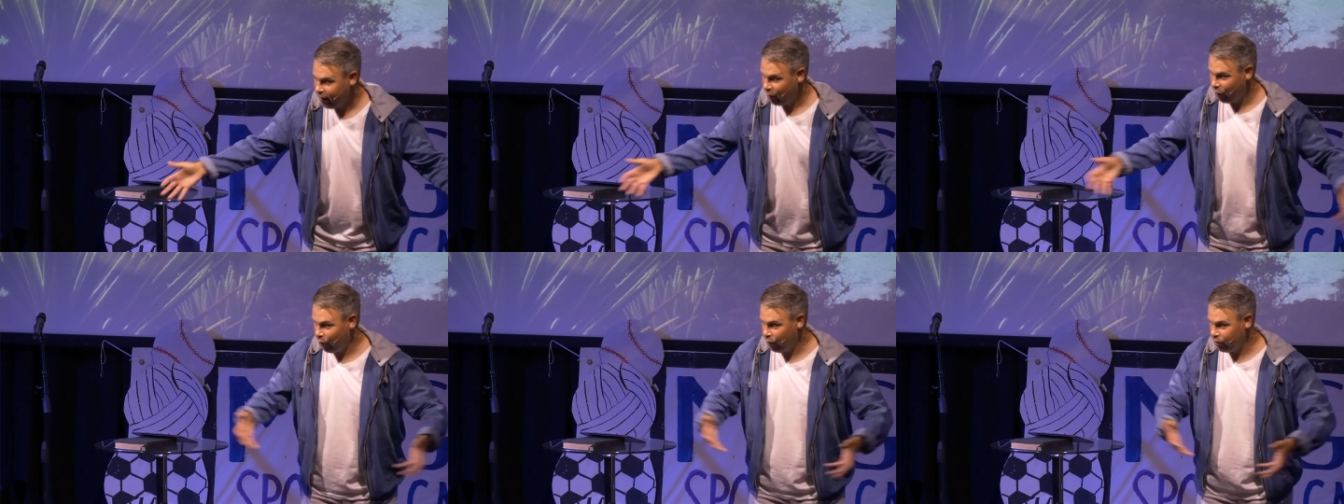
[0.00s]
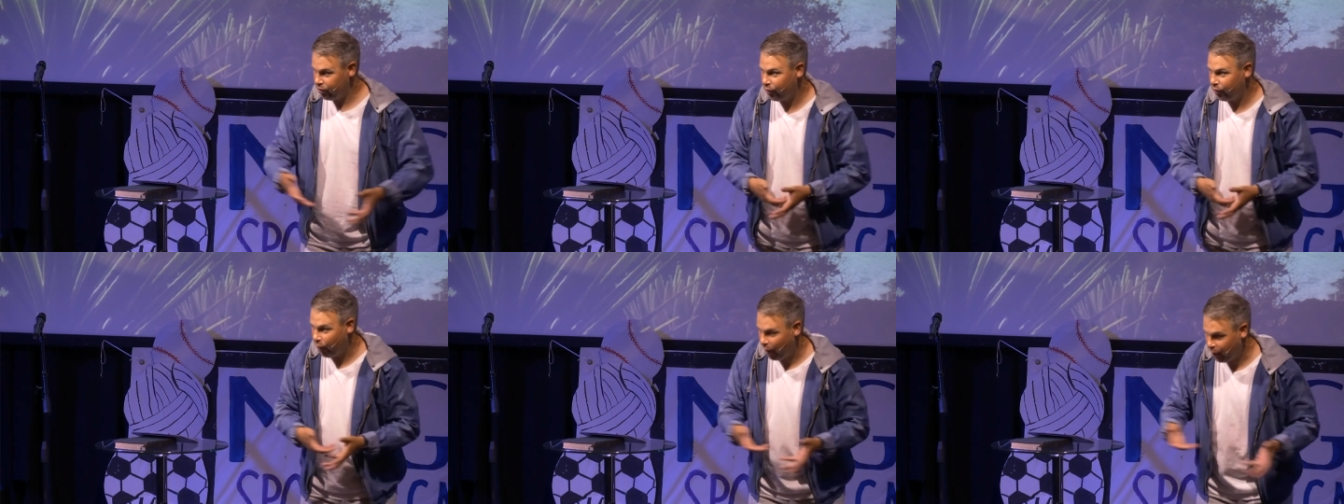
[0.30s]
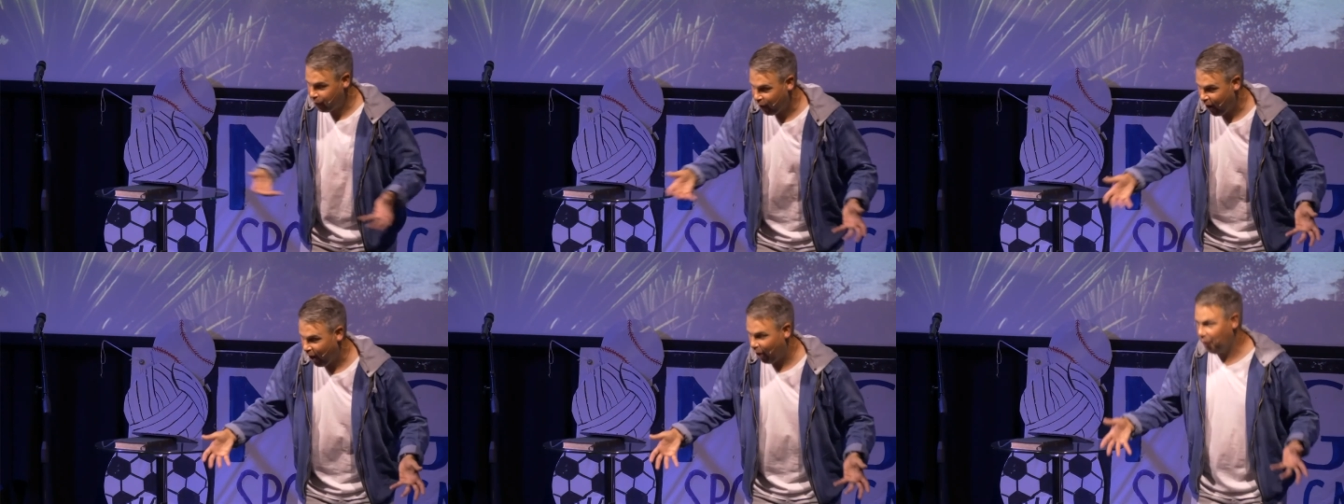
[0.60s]
those who are
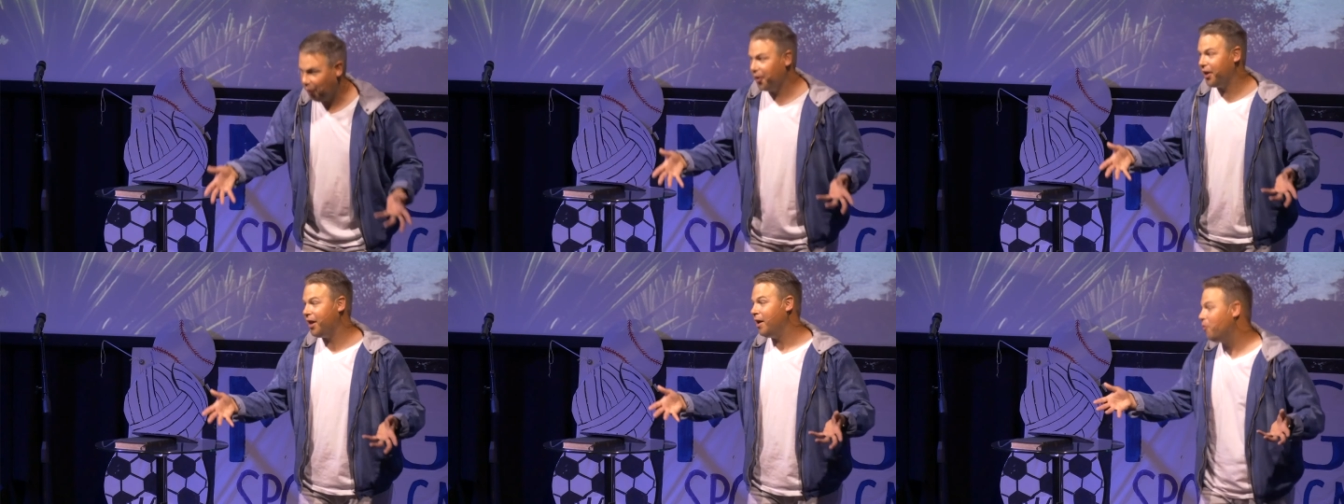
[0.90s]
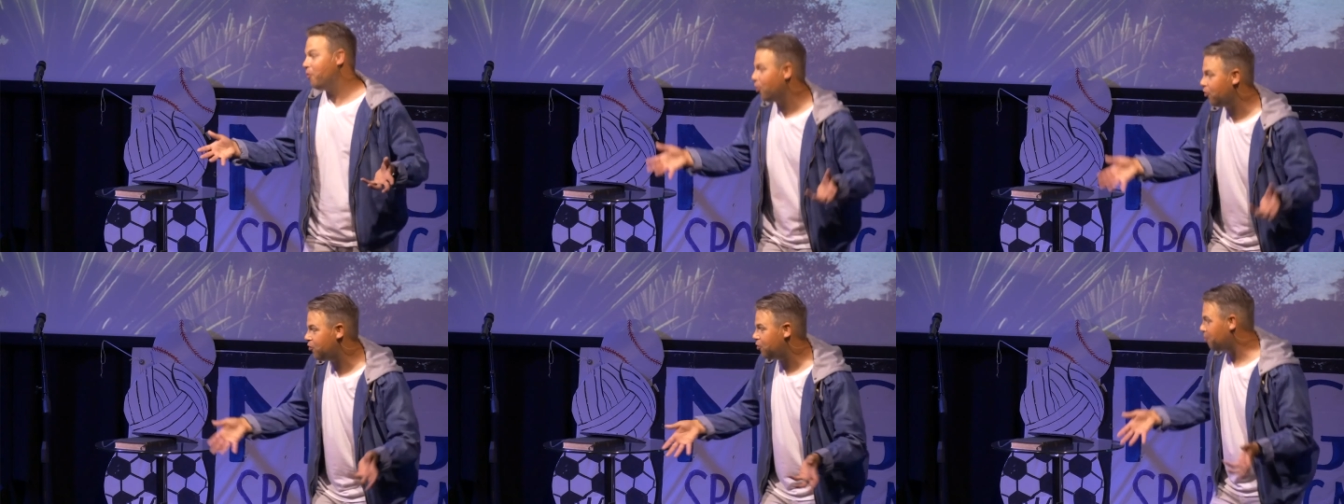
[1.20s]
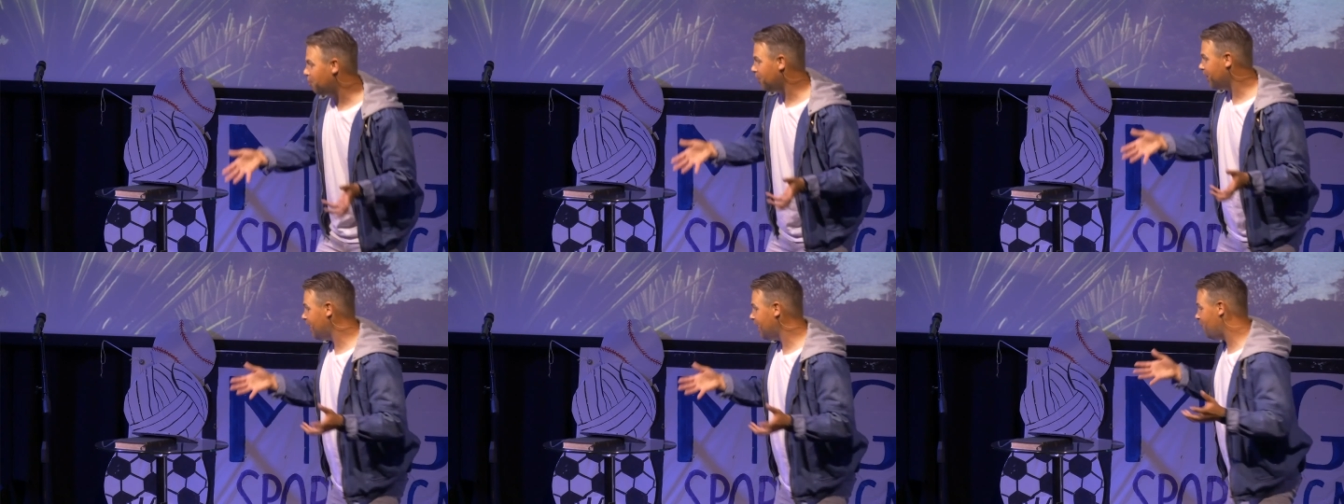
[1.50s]
following him, those who
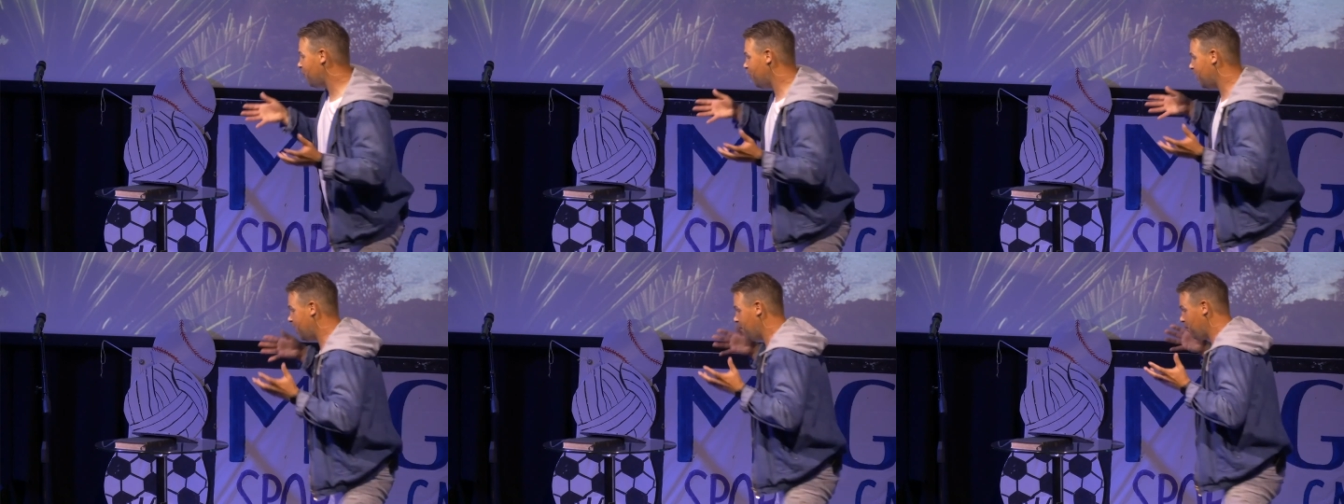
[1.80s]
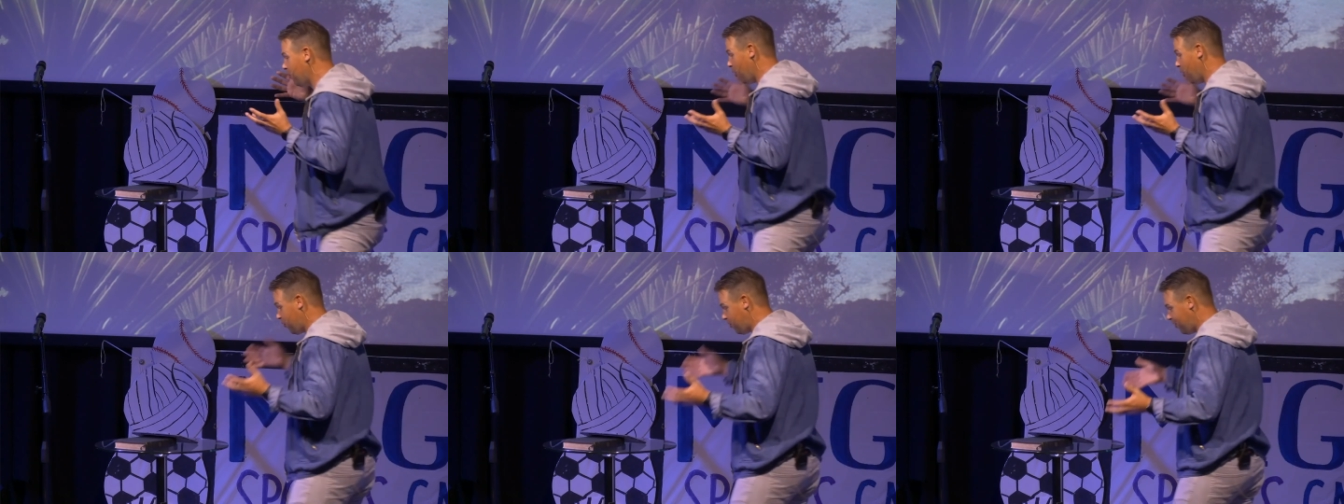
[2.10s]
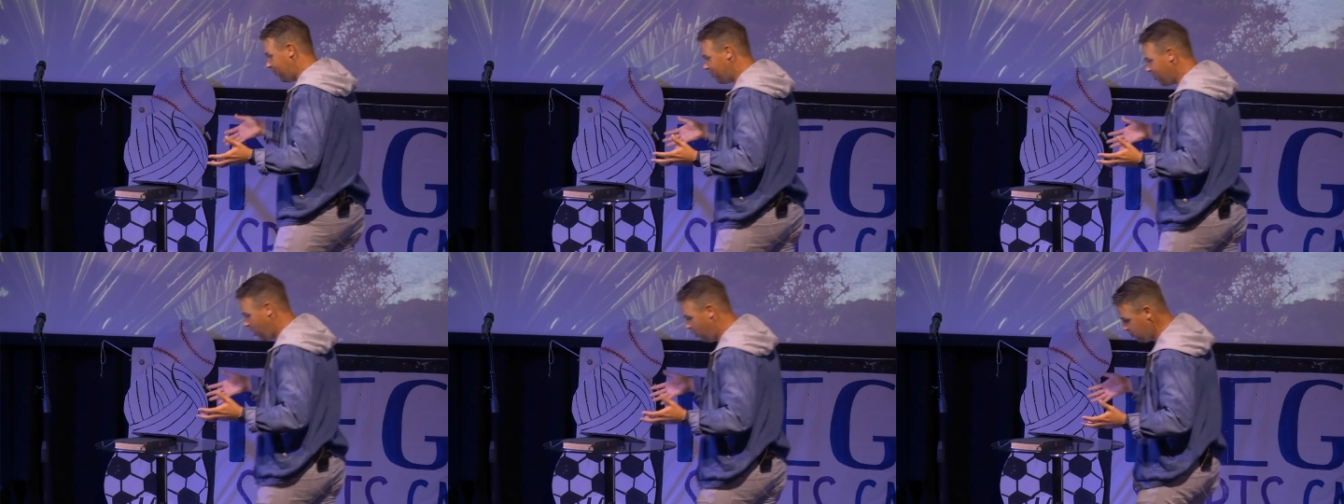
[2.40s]
believe in him, those
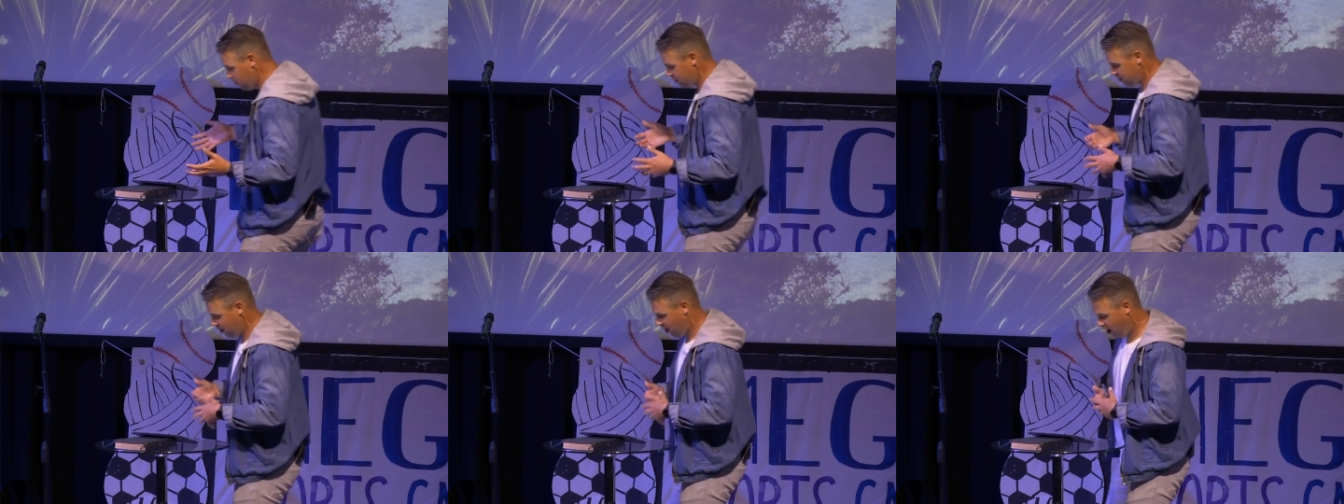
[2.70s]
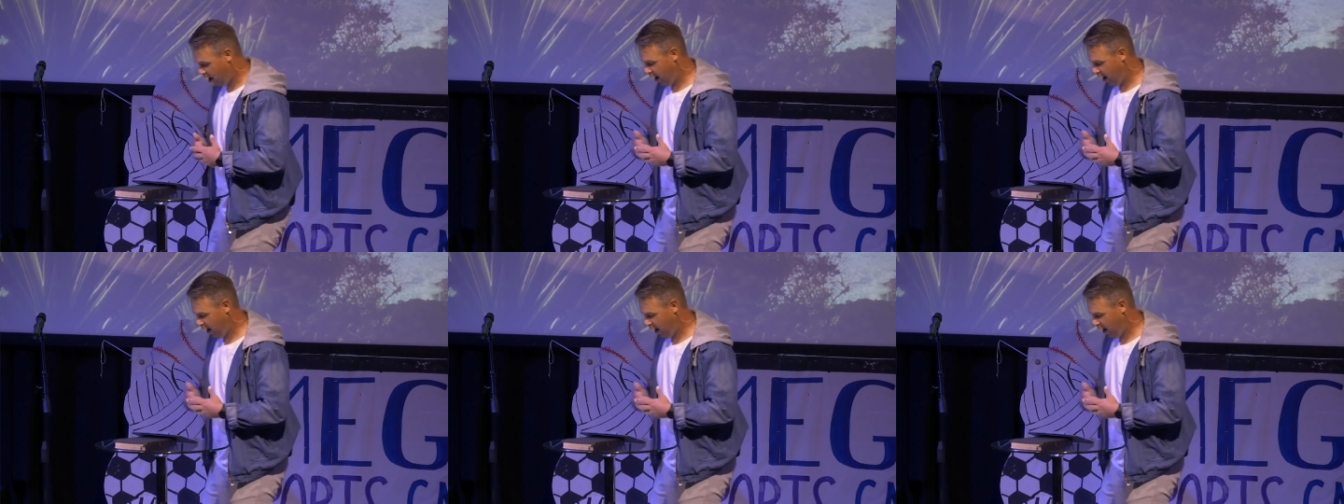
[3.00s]
who don't,